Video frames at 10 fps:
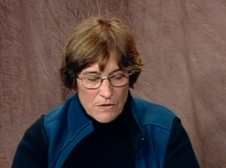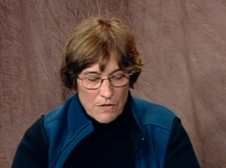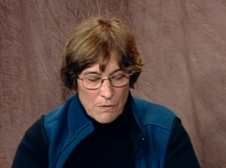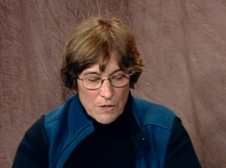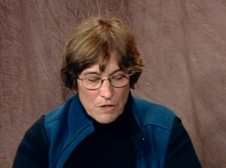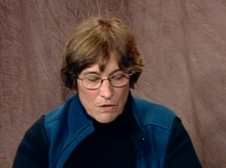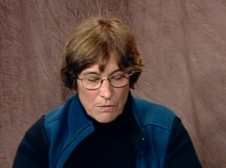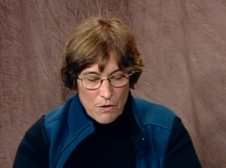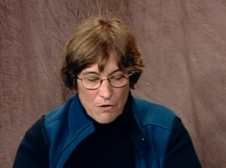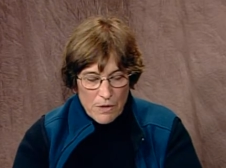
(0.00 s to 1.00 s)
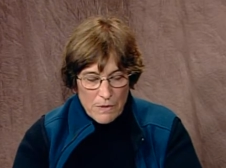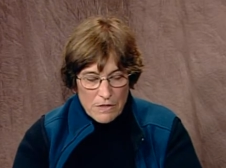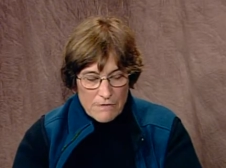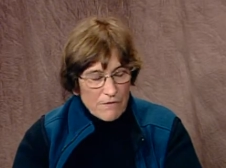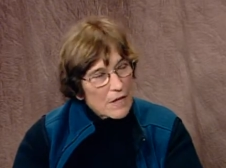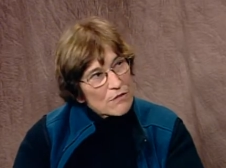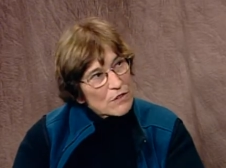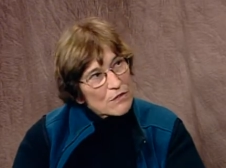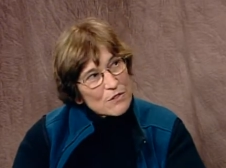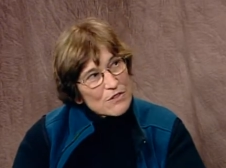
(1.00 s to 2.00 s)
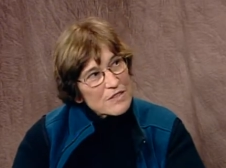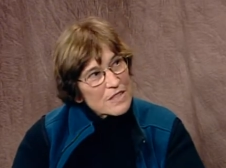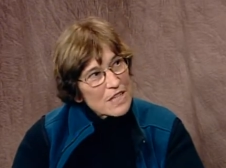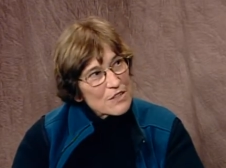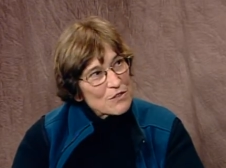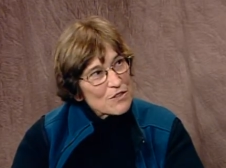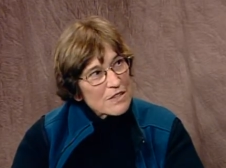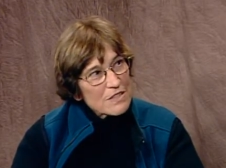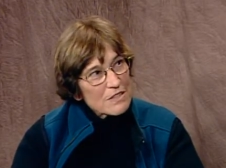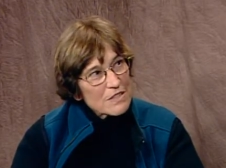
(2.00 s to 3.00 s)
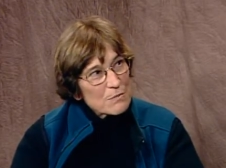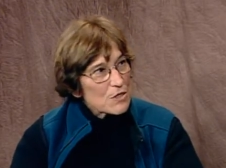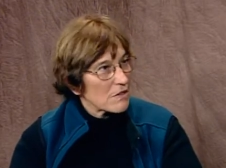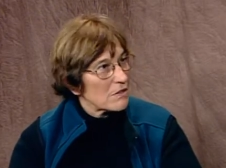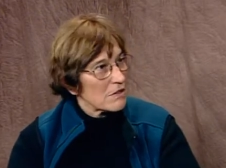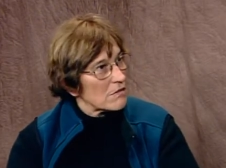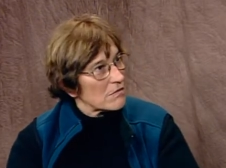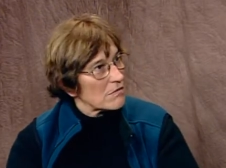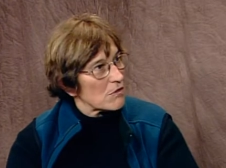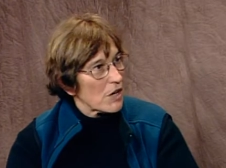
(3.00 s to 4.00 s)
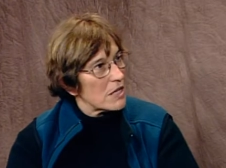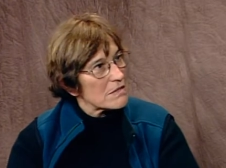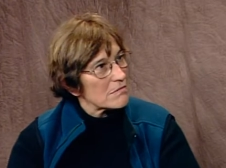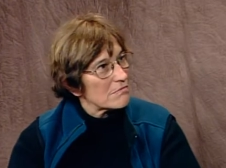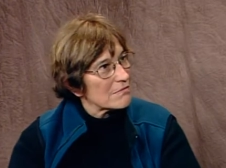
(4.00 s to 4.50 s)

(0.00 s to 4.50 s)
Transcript: Is there a particular program that's a favorite of yours in town that you think is, is particularly great?